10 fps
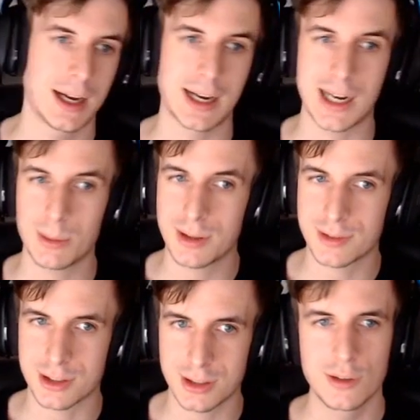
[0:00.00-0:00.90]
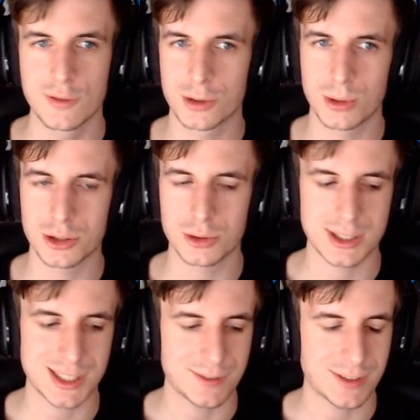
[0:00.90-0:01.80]
However, for World
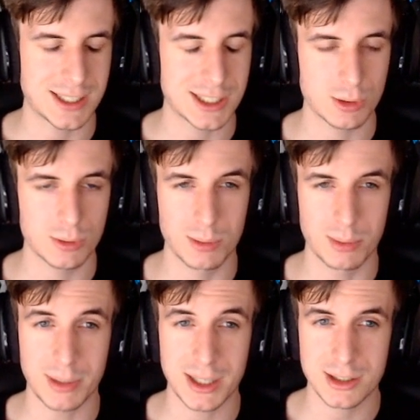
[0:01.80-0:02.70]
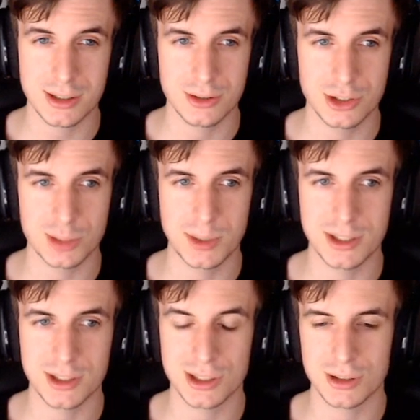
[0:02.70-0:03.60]
Quests, I think this one will be better, just
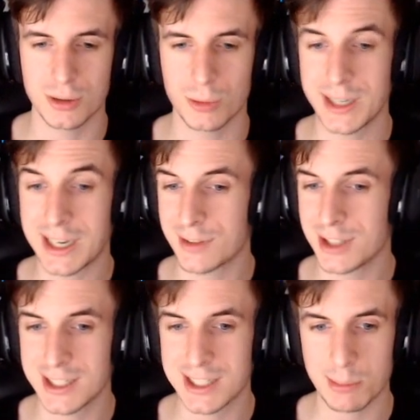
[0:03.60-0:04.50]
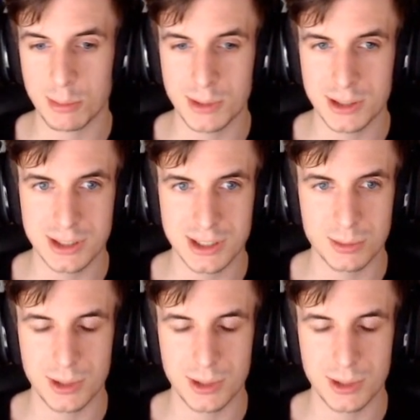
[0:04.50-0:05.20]
because we have healing capabilities.